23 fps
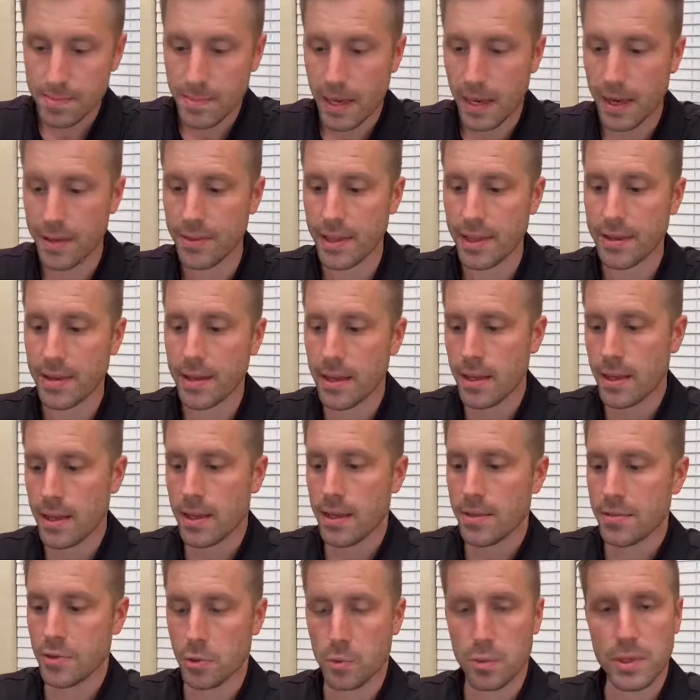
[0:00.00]
And that
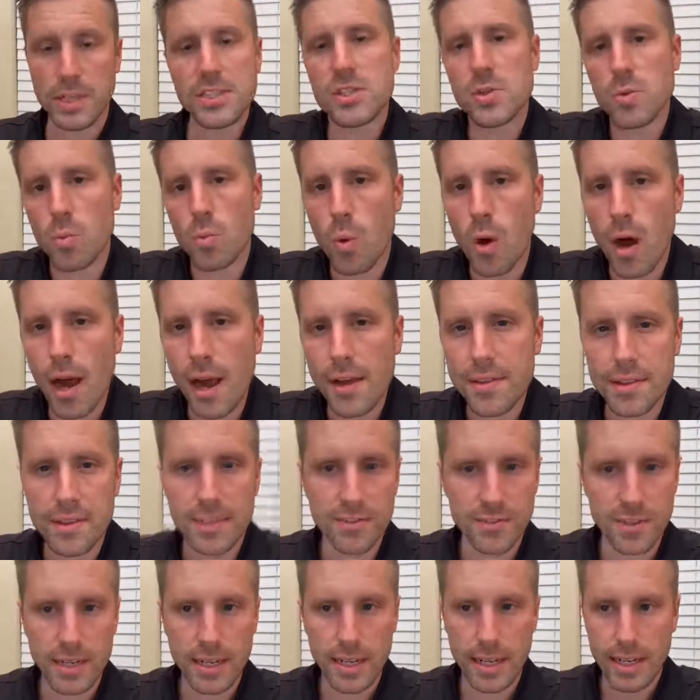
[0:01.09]
the reason why that the
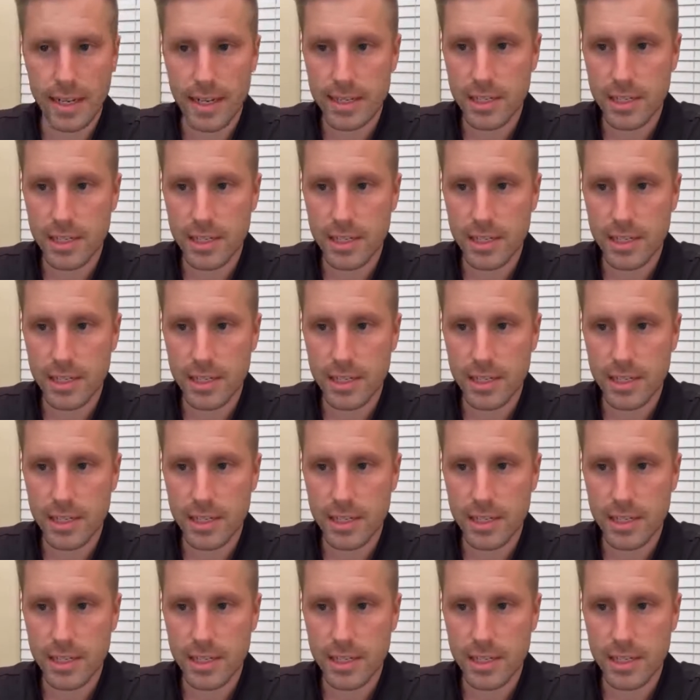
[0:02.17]
vending